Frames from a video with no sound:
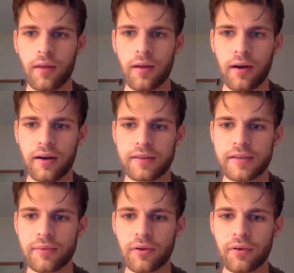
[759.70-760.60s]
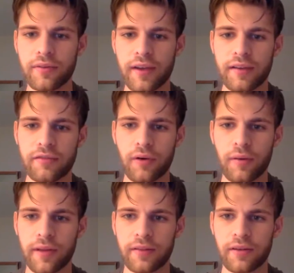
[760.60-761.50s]
A typical day for
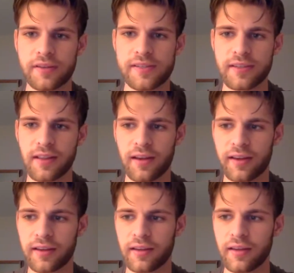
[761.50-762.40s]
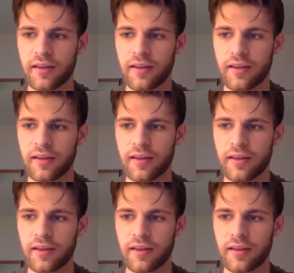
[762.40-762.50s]
me looks like